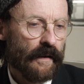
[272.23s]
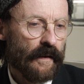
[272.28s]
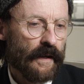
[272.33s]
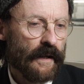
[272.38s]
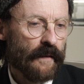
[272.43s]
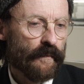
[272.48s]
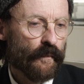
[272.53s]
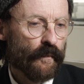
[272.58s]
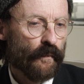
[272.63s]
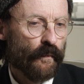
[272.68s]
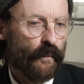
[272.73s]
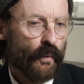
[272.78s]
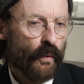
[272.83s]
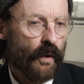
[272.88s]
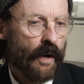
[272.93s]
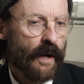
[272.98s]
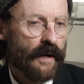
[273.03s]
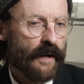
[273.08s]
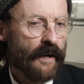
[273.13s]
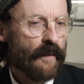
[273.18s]
it
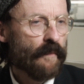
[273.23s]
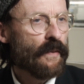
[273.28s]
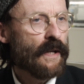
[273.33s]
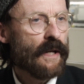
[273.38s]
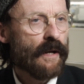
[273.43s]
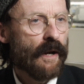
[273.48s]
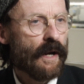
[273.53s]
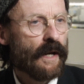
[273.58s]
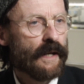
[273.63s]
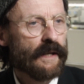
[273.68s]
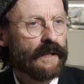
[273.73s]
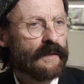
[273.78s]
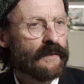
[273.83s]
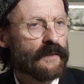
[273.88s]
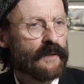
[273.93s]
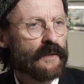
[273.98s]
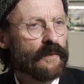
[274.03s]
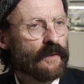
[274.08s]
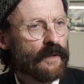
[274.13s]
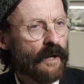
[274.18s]
brought MPI
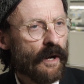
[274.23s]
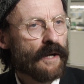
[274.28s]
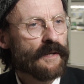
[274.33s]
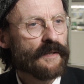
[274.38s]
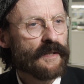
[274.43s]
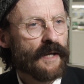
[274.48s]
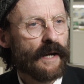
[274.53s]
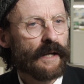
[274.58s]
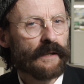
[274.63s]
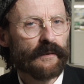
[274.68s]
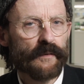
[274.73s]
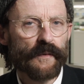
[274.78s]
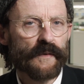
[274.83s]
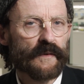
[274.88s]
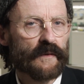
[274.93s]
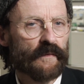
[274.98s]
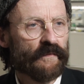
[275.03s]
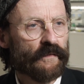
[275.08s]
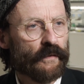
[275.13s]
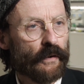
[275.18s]
into contact with
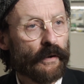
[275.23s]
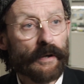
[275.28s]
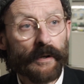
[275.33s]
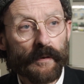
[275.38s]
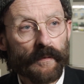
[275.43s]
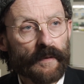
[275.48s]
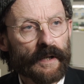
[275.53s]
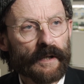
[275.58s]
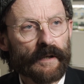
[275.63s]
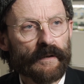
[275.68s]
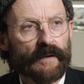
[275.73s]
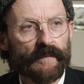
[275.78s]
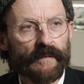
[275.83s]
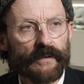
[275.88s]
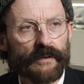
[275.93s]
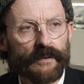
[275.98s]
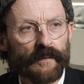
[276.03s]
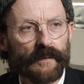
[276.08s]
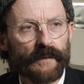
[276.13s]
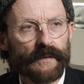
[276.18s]
some very unique
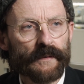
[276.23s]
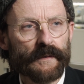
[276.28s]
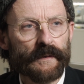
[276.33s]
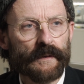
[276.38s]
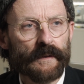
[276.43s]
individuals.